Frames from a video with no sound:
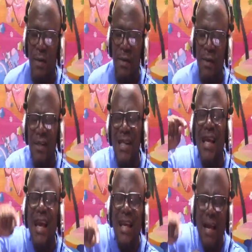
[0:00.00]
Say
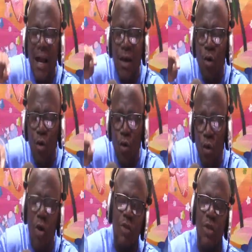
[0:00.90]
they are their own
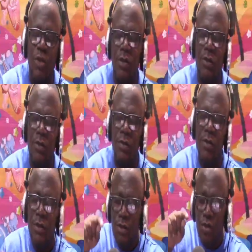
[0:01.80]
cause.
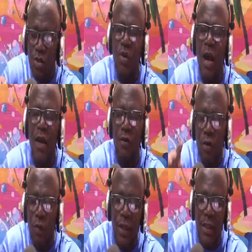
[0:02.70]
Do you
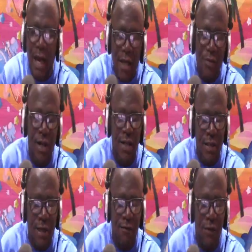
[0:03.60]
agree with Adwoa
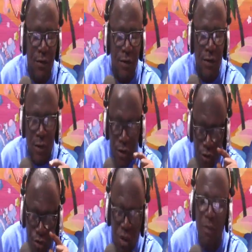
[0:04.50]
Safo?
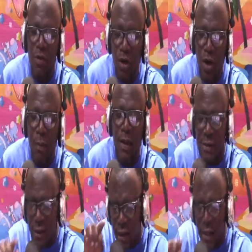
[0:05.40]
Drop your comment
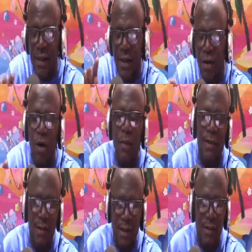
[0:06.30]
in the
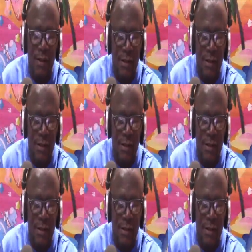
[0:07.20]
comment section.